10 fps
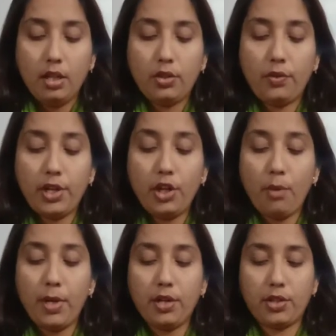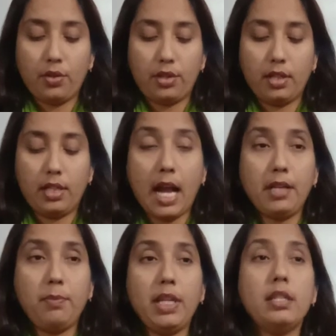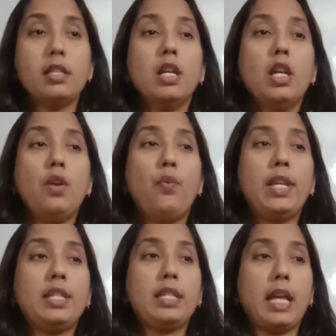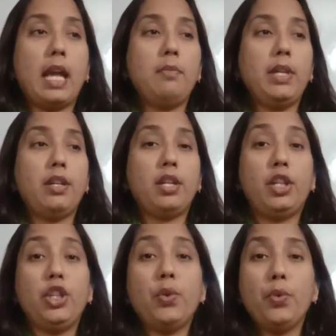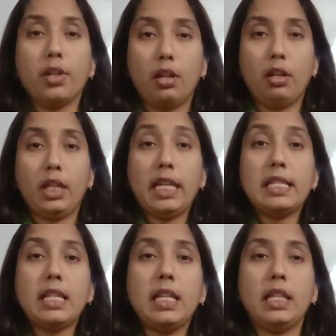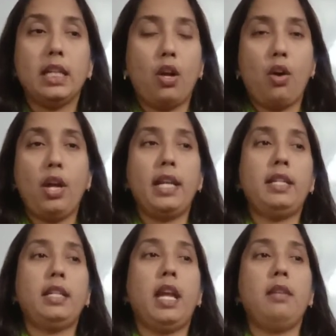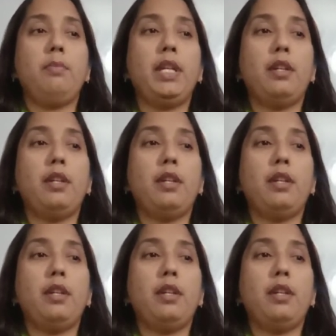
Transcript: The renewable resources, that means which can be renewed easily or it can be